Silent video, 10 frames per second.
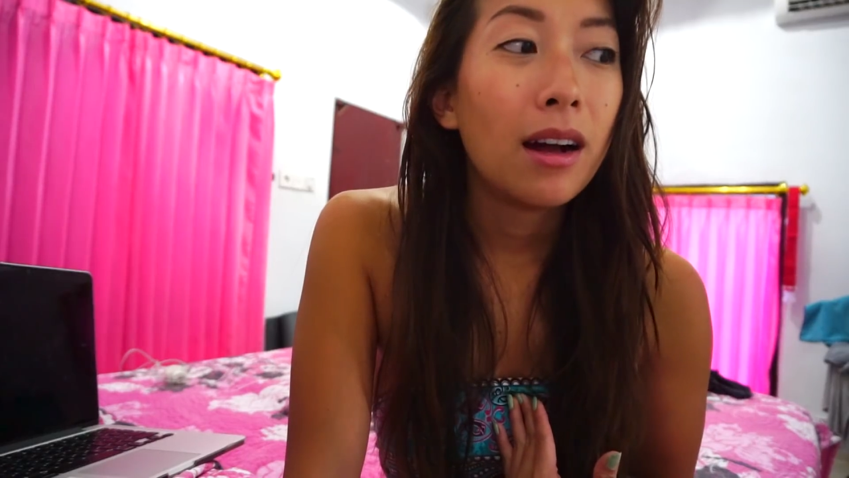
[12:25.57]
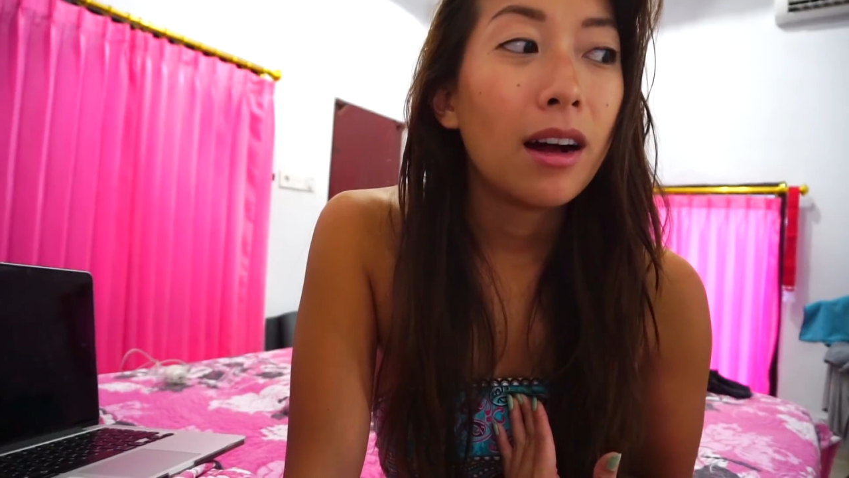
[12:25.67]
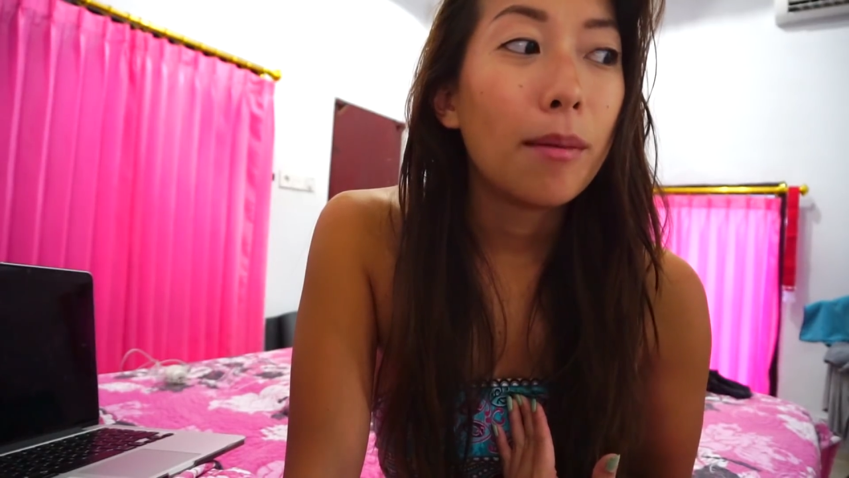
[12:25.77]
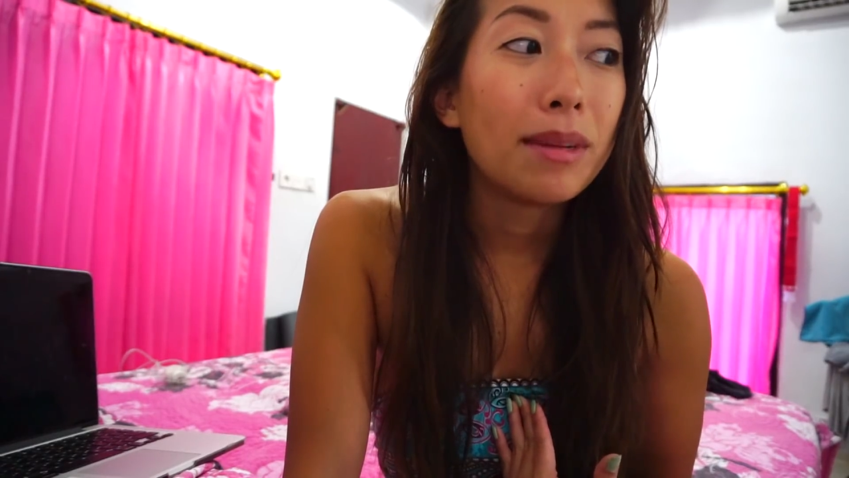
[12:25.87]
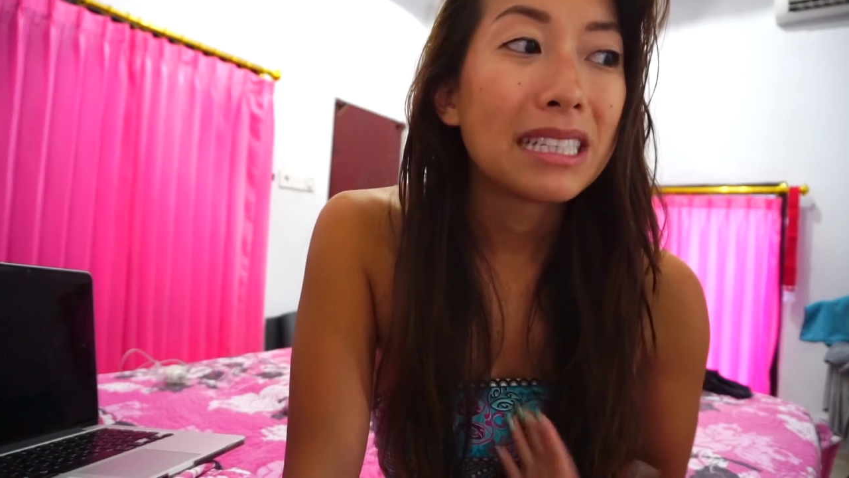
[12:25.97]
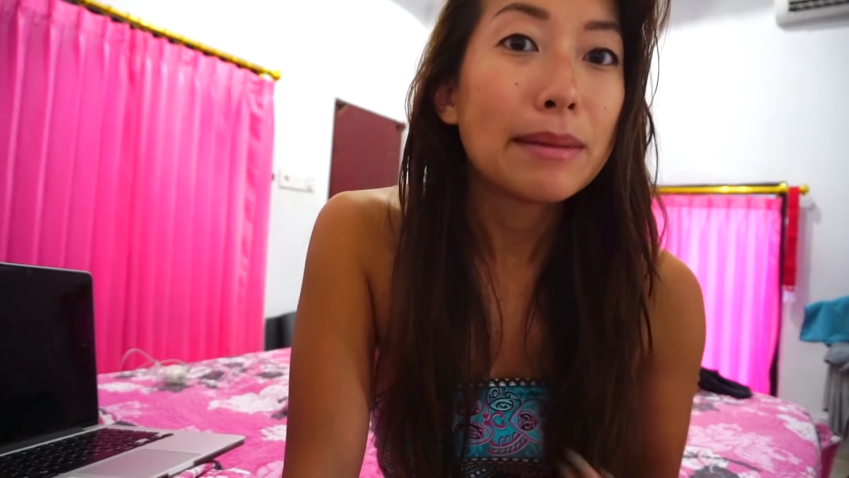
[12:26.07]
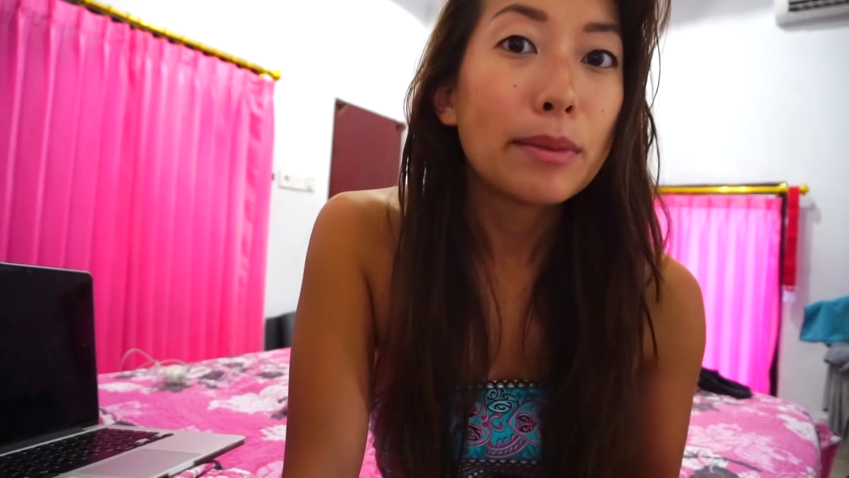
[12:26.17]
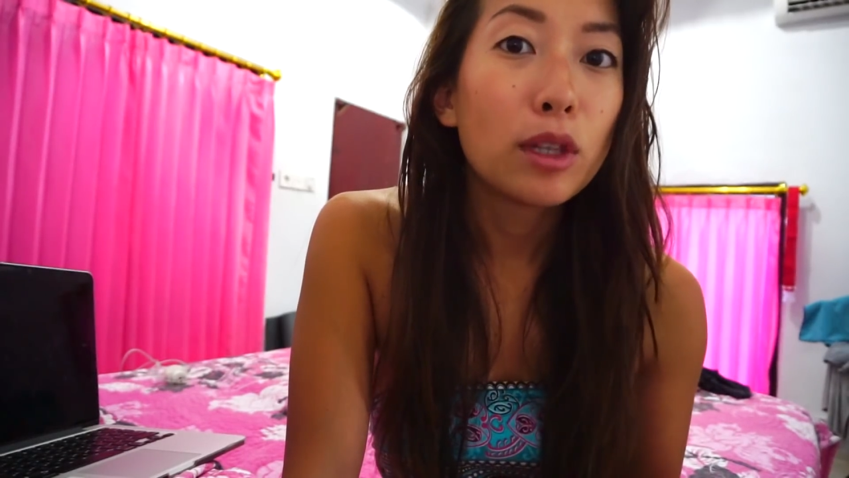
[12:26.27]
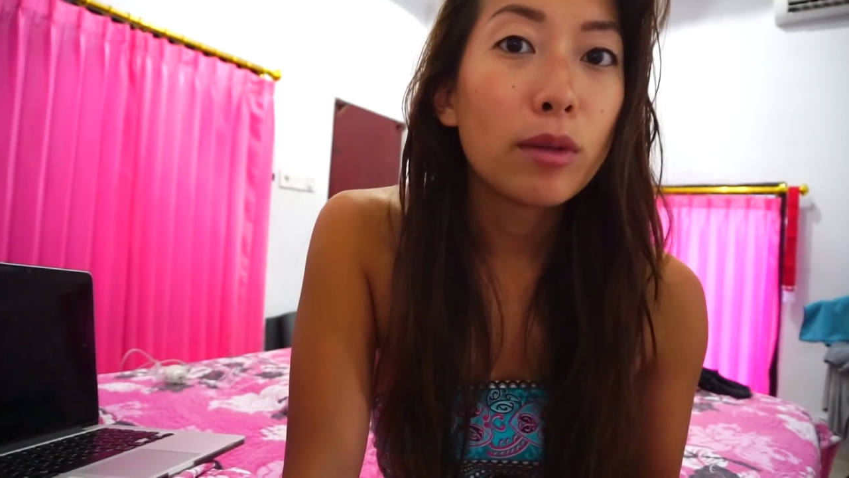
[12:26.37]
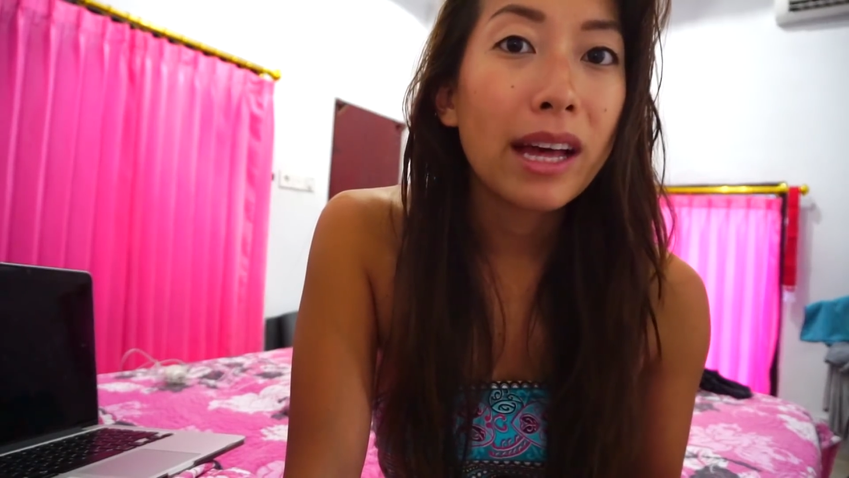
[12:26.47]
But some
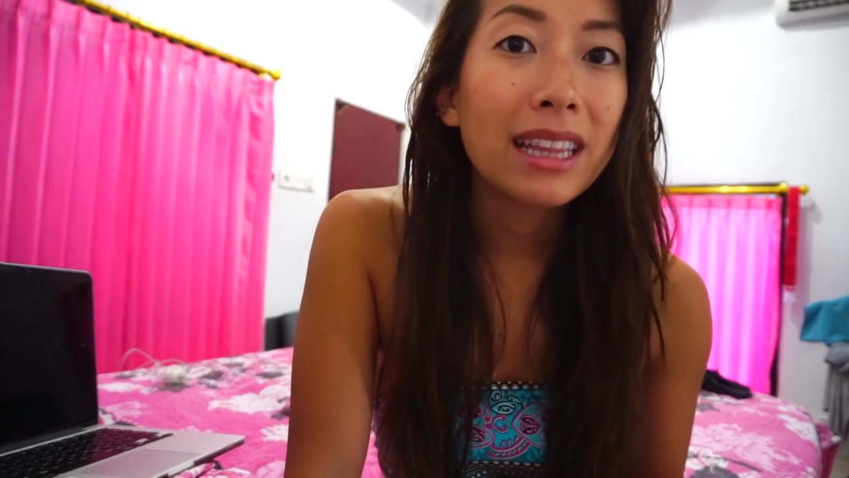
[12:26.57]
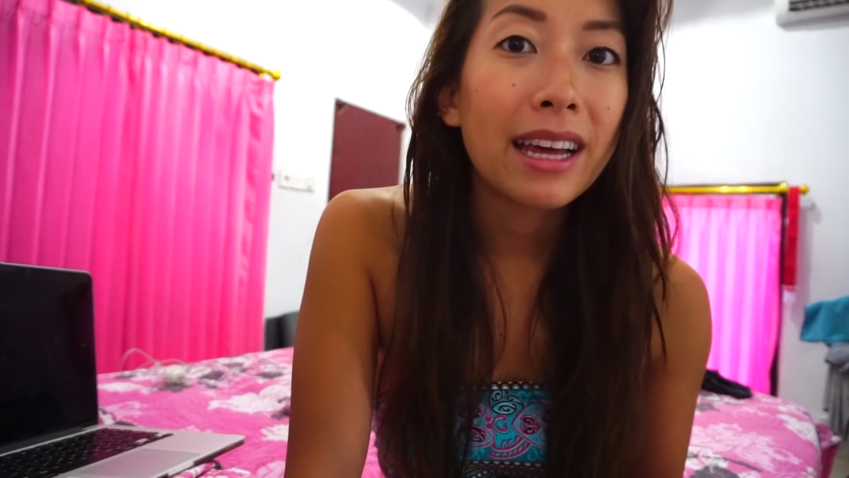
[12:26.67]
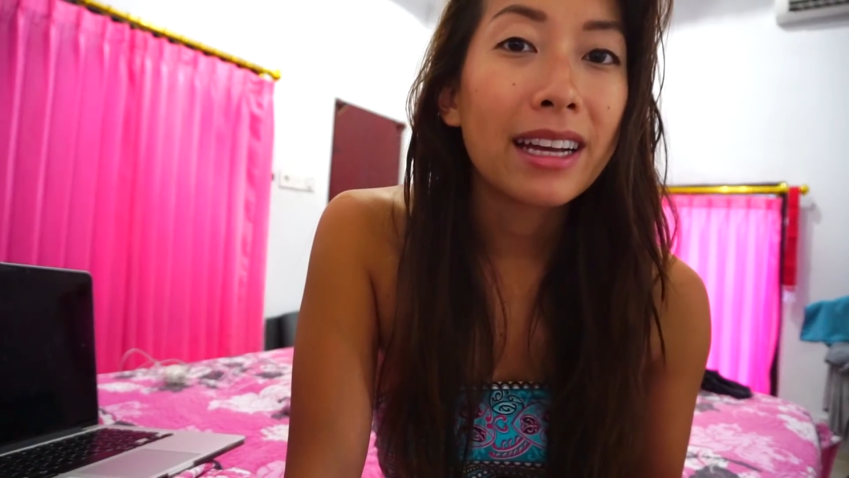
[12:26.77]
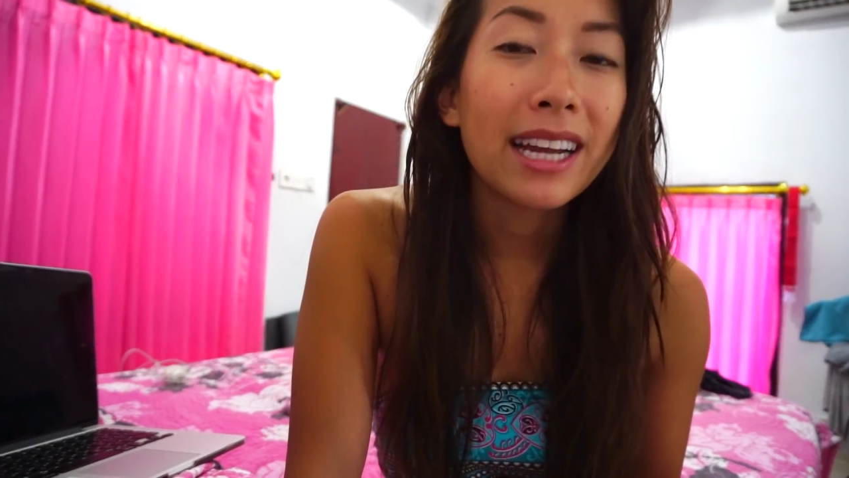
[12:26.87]
people don't like that in